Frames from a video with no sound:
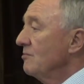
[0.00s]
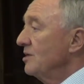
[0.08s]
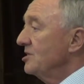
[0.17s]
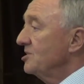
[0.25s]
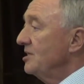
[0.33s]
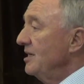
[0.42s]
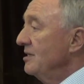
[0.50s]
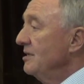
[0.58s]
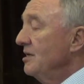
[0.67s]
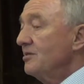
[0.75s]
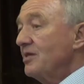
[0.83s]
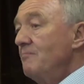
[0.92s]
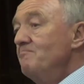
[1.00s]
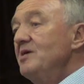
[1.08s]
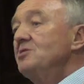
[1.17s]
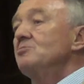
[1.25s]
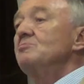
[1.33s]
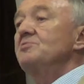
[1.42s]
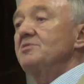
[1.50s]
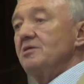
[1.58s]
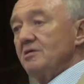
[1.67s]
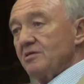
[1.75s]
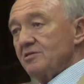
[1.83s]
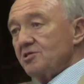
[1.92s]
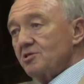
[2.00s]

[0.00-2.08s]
we're seeing the middle third